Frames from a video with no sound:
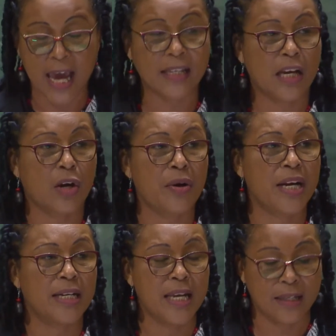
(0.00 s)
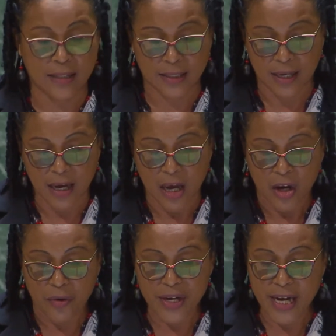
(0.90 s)
and the Grenadines,
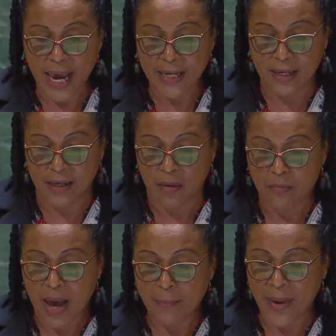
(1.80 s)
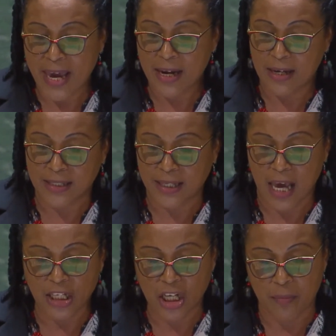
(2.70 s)
Grenada, Barbados,
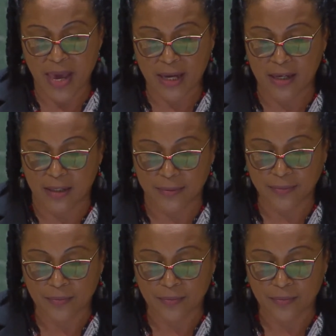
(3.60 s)
and Jamaica.